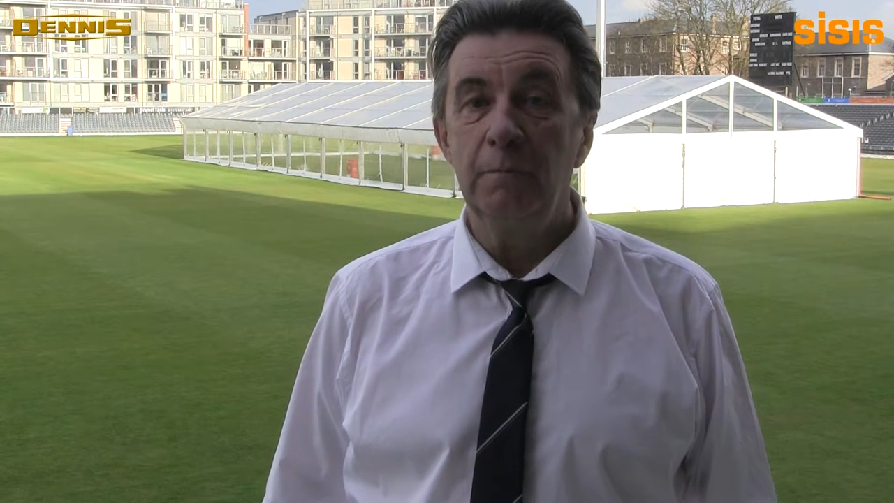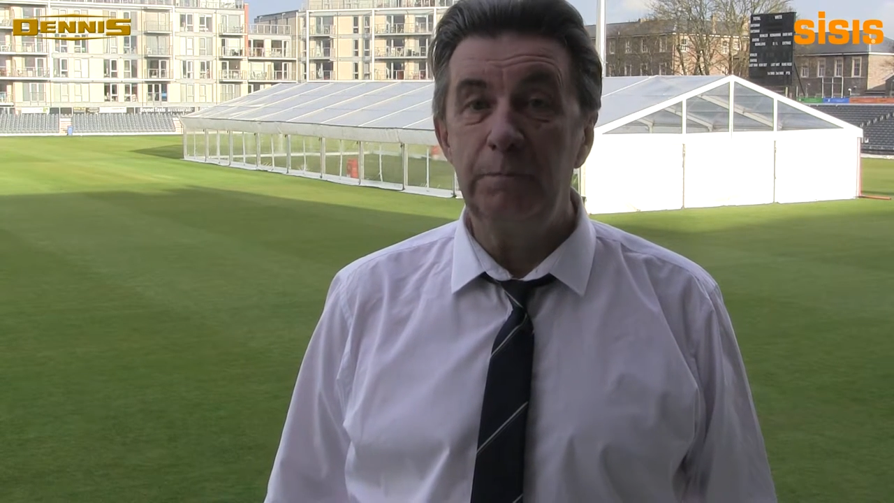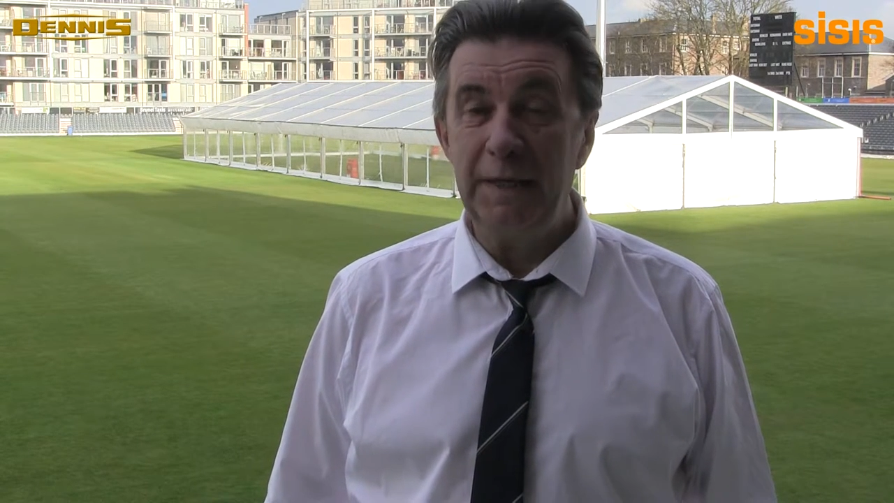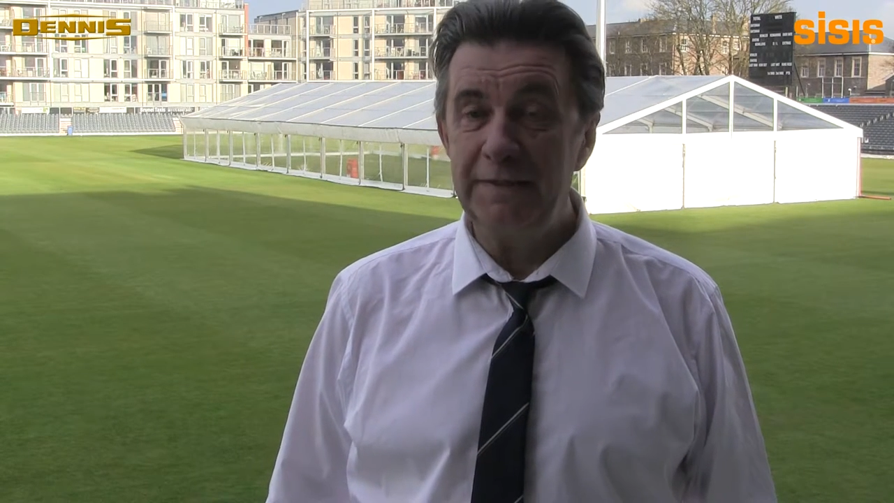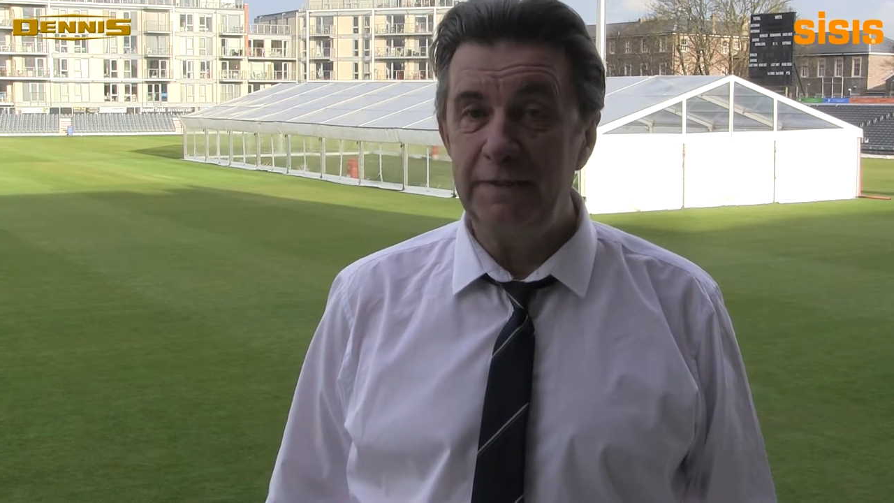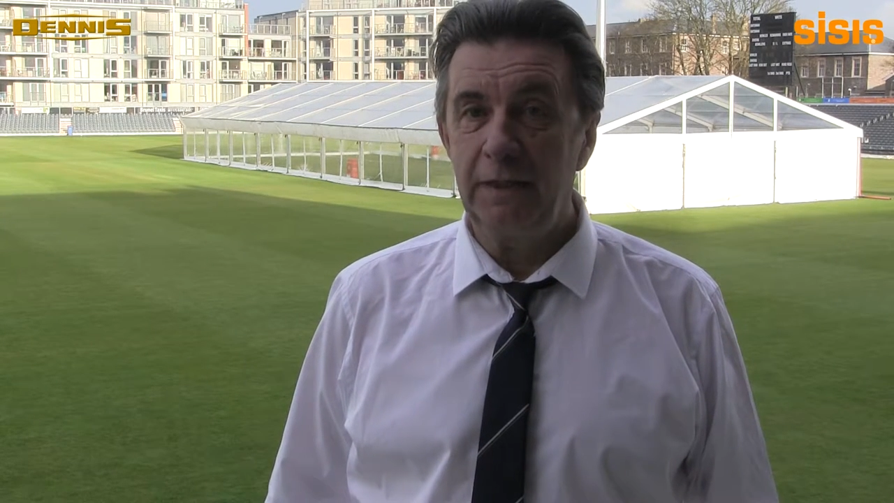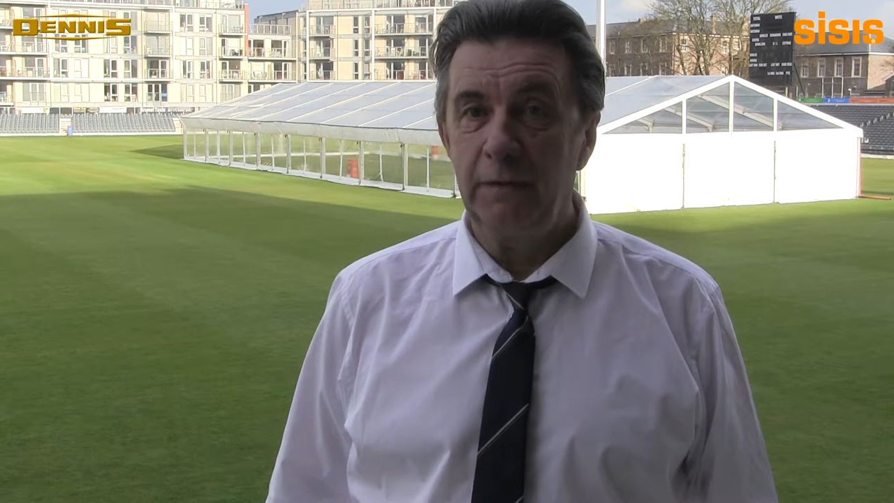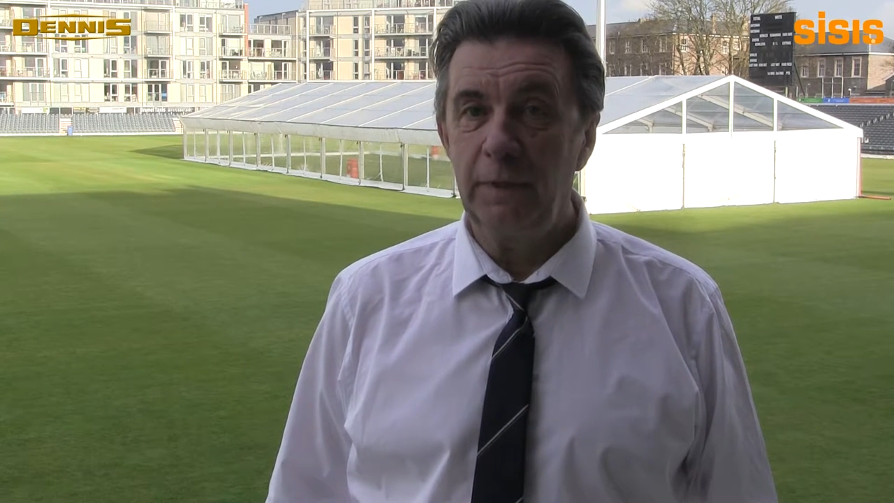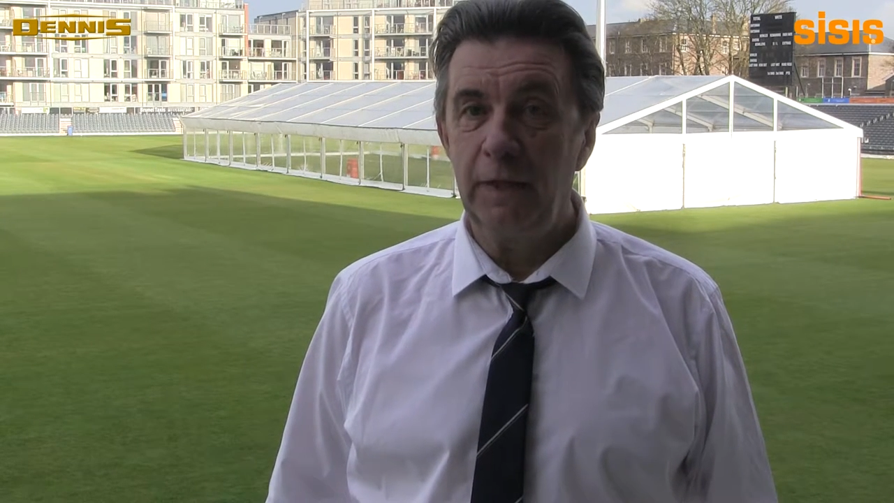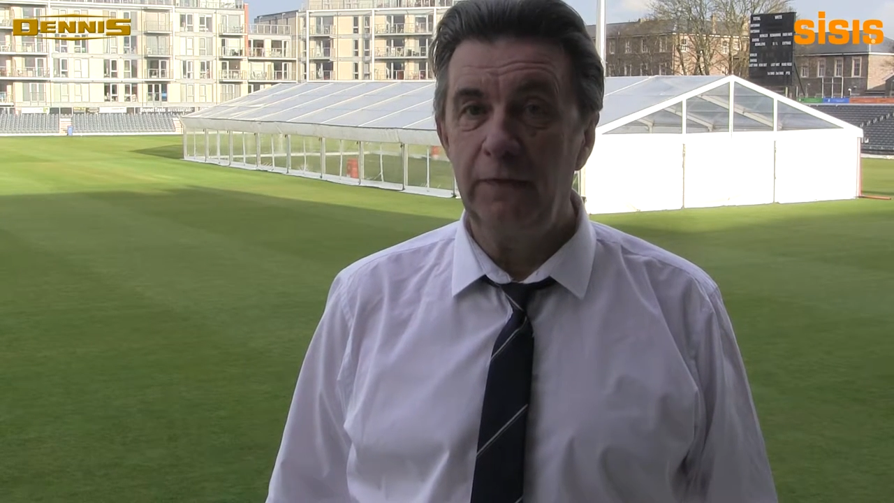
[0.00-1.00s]
The best thing
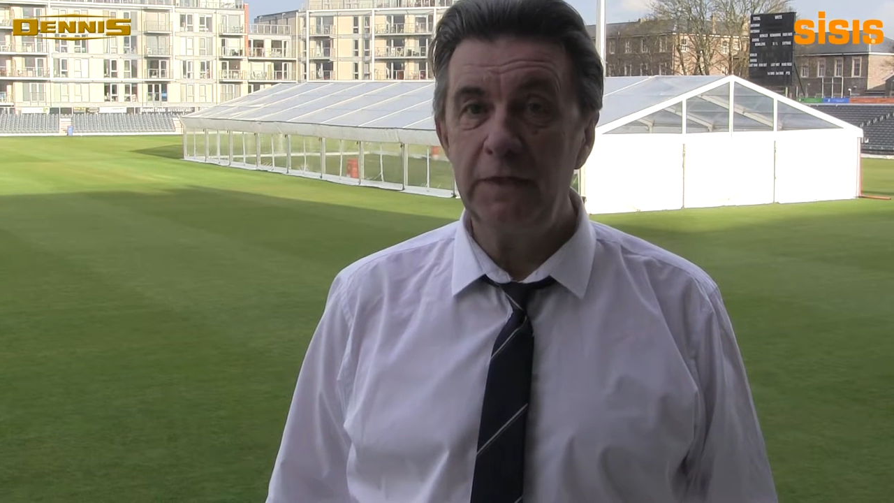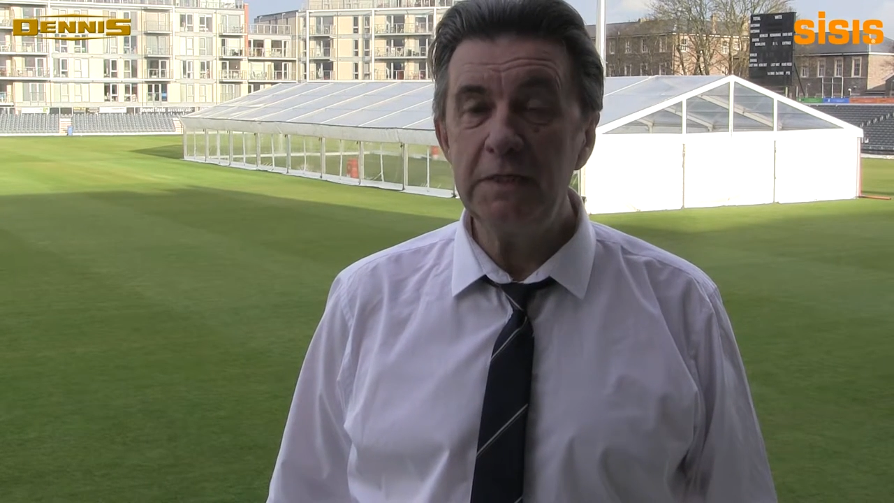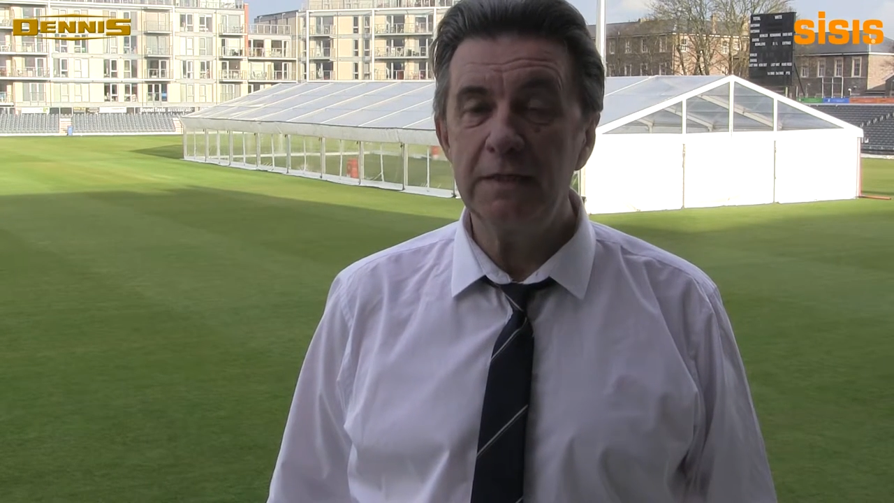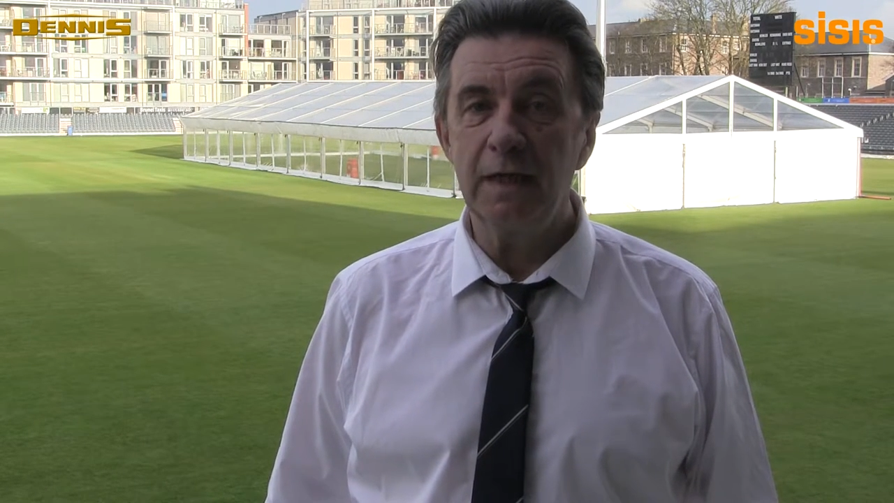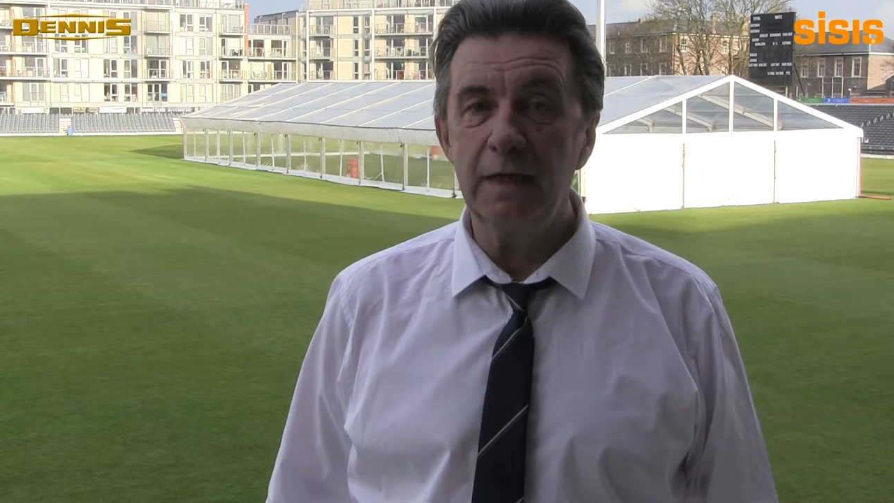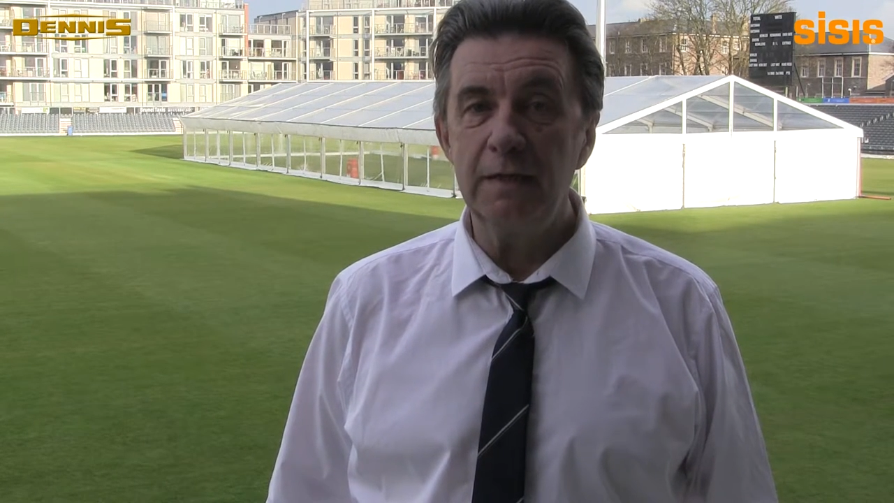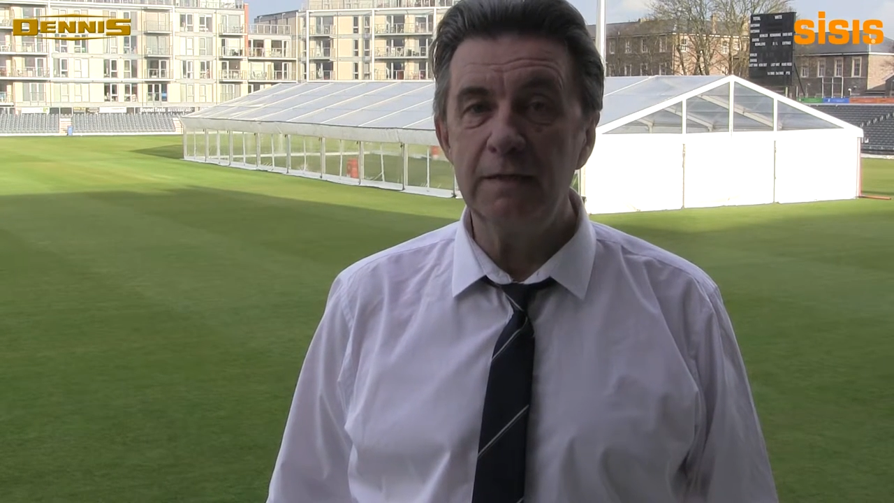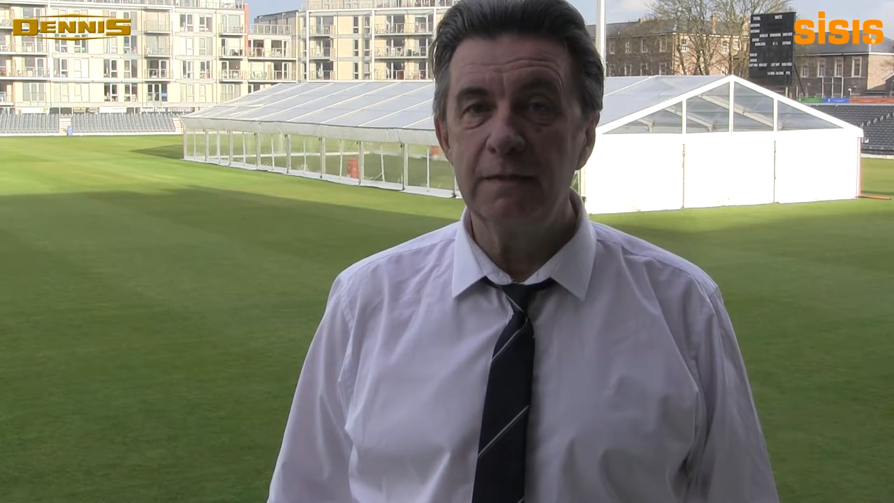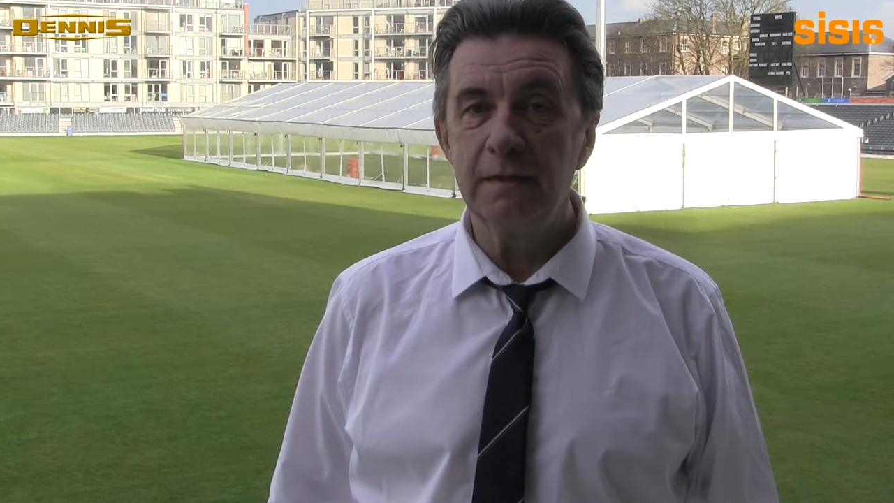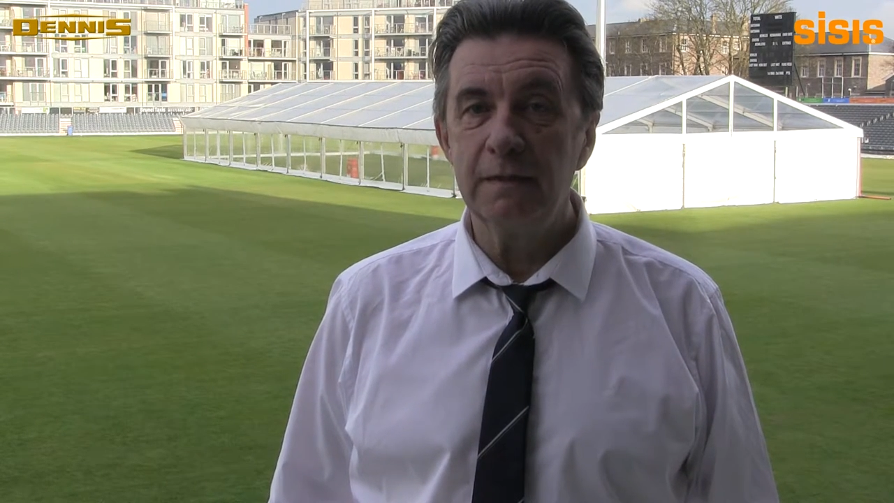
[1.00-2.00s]
about these
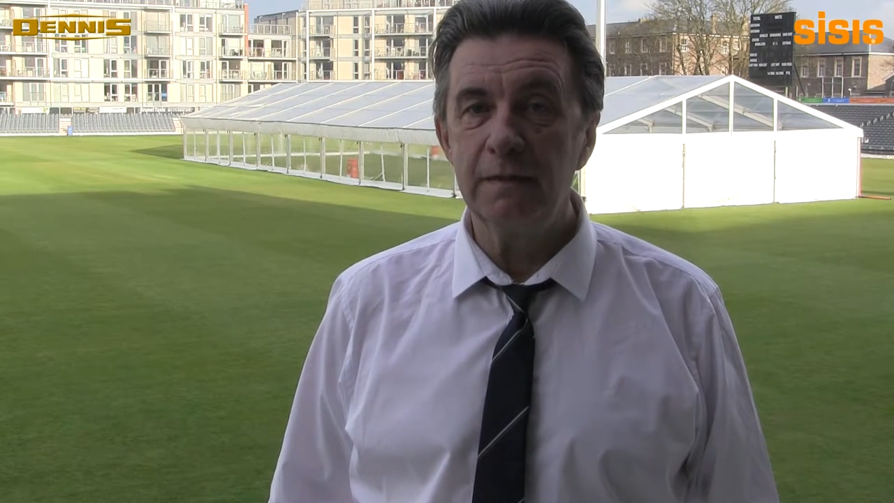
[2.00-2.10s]
days